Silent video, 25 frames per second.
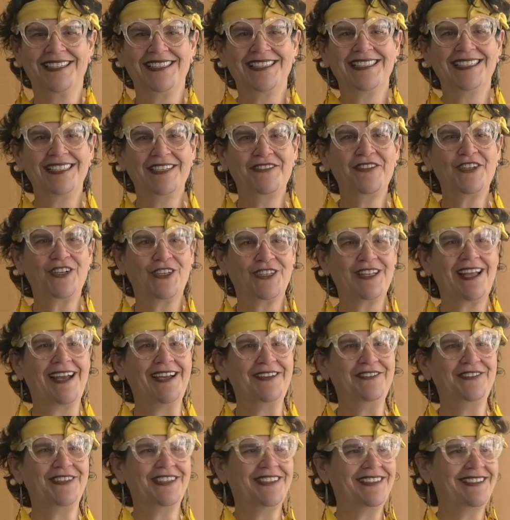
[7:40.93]
to live their
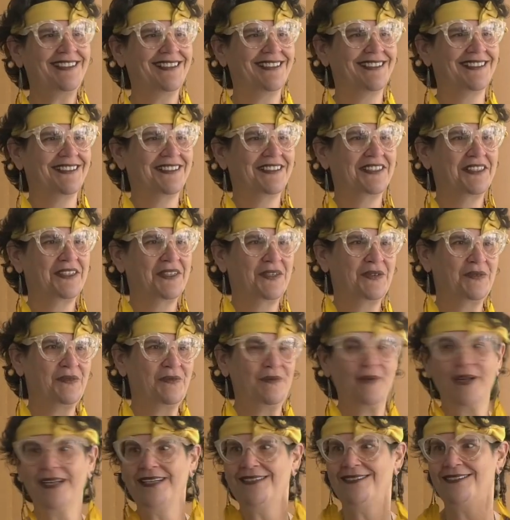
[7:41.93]
life here,
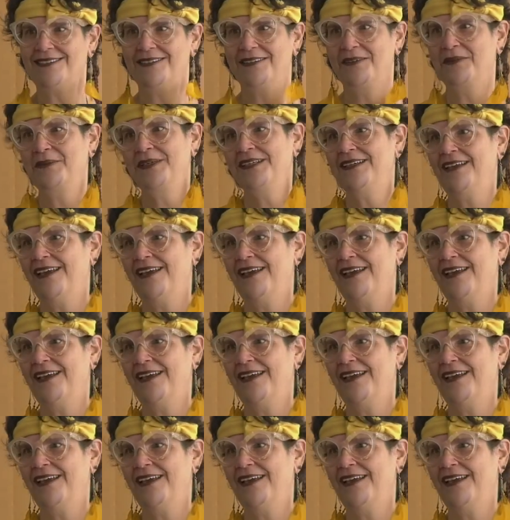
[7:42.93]
right? We